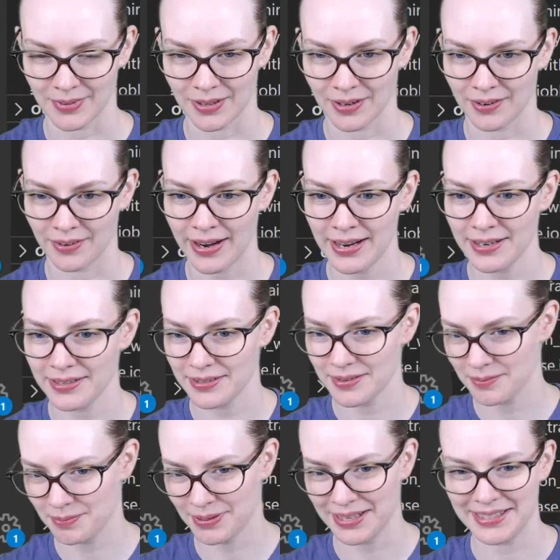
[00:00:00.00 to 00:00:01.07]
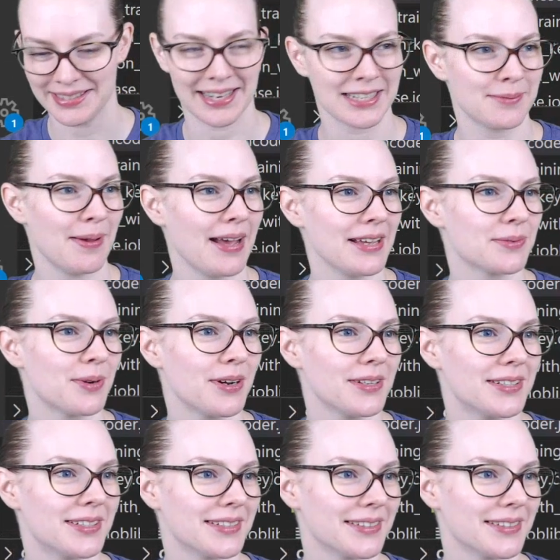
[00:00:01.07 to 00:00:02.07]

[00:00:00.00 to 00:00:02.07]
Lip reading: right, plain text passwords.